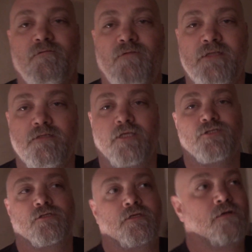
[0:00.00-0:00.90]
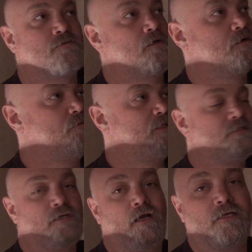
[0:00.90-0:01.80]
ventilation in here is all going to be
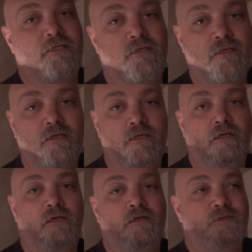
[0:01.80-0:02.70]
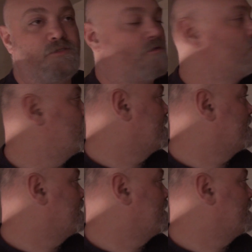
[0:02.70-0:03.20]
ducted so that we